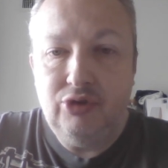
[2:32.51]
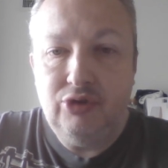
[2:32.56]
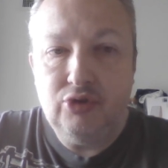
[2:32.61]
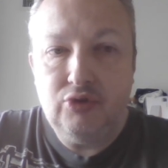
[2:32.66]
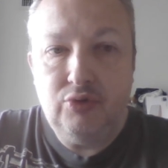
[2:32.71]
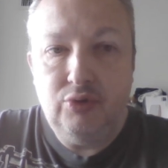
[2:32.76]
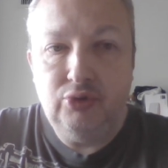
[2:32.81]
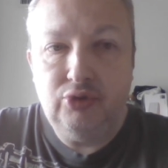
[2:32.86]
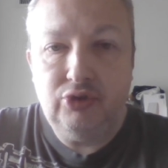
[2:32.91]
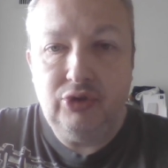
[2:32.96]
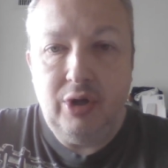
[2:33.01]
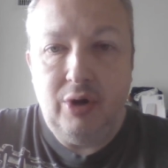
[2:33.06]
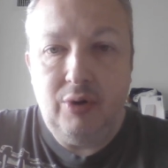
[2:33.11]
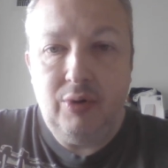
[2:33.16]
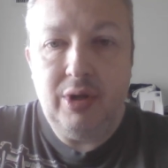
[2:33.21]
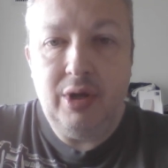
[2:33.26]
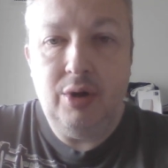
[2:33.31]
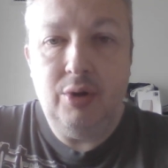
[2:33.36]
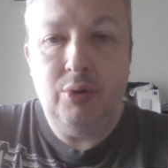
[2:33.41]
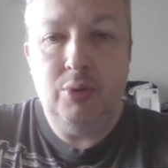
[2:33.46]
in true
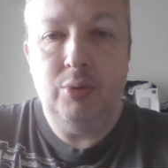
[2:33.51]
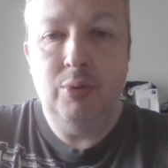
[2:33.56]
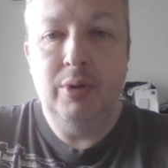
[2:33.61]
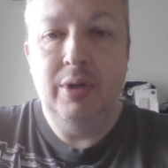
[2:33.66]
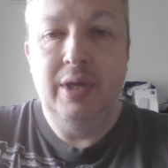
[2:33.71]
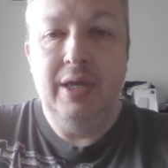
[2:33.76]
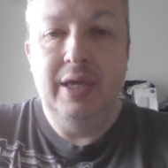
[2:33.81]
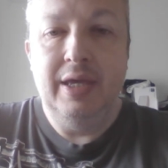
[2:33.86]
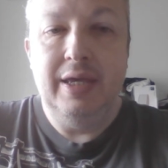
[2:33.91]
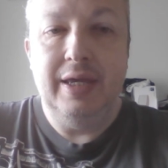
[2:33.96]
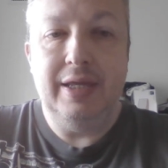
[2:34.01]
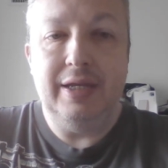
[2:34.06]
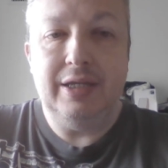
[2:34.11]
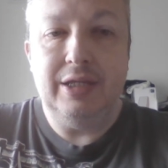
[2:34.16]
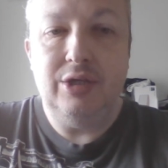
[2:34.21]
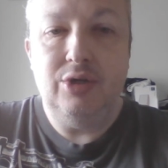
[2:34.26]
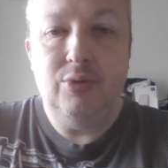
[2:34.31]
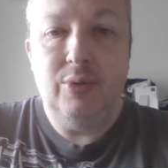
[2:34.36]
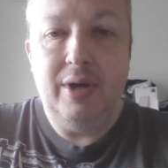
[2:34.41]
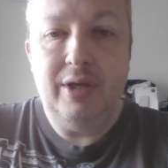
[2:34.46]
stereo in the
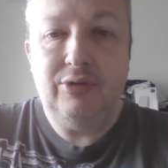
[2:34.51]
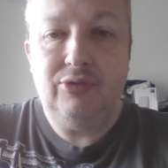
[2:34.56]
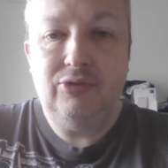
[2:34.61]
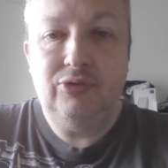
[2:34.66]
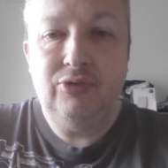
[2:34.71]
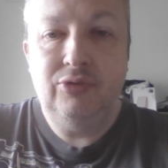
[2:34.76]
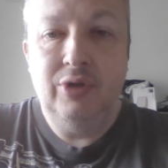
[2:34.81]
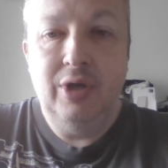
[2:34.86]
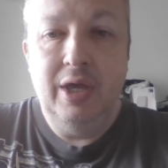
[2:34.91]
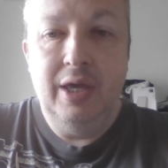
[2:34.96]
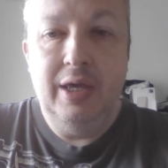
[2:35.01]
US.